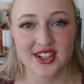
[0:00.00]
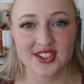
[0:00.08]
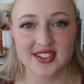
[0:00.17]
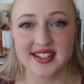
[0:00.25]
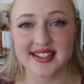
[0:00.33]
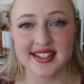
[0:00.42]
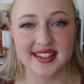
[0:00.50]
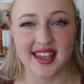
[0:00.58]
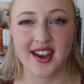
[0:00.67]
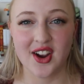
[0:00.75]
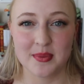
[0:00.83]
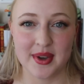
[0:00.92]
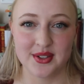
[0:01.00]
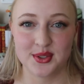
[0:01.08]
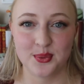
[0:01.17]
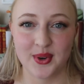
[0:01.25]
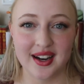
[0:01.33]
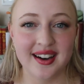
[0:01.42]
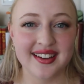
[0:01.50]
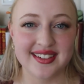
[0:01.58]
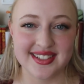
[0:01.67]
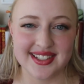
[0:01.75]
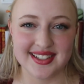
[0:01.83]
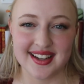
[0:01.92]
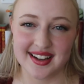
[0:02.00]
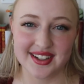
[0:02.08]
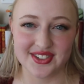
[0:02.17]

She doesn't care about his work, and she's not